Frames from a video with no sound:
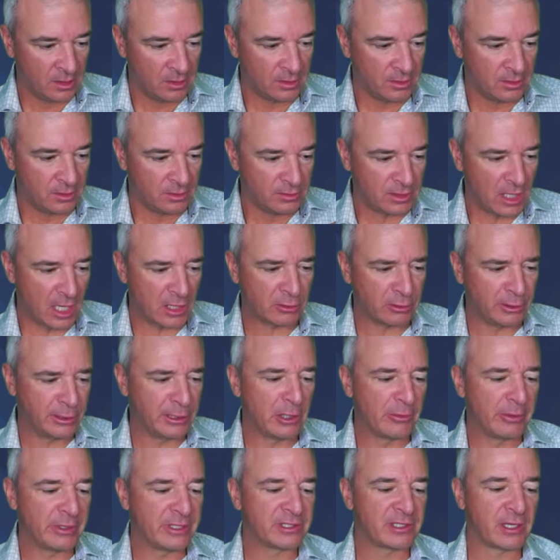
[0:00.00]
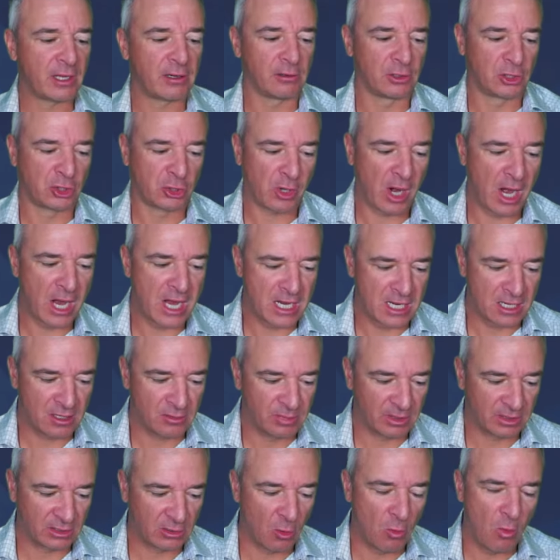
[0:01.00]
Not only no insider trading,
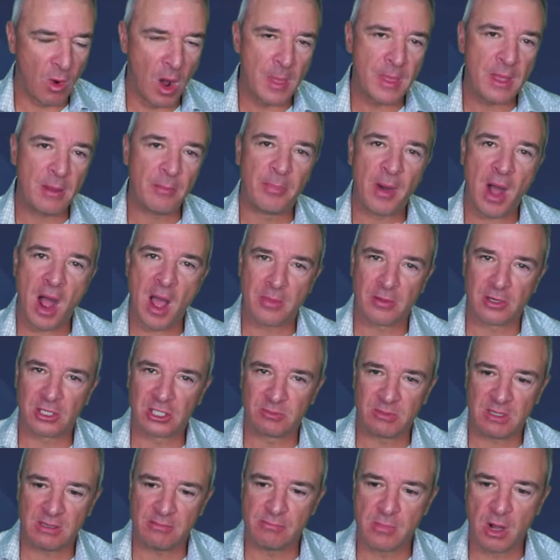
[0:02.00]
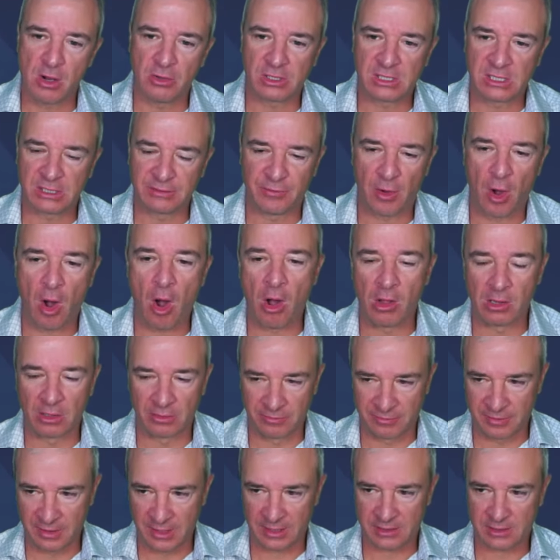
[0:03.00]
but the one that bothers me most of all
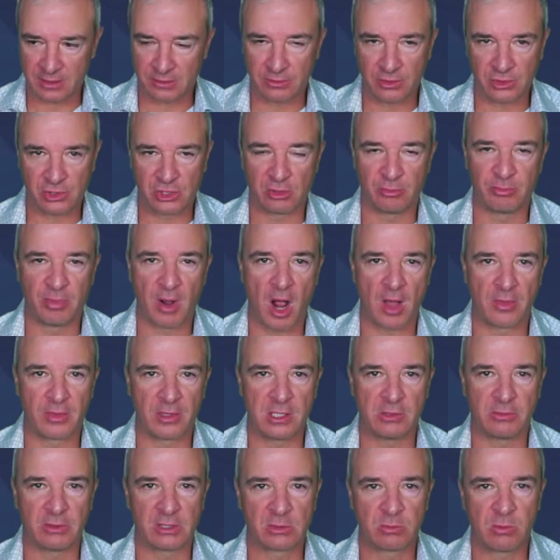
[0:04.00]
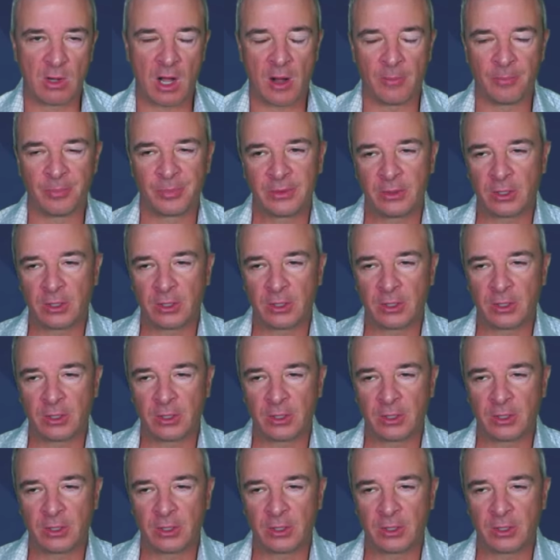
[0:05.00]
of this, and this should bother you as well.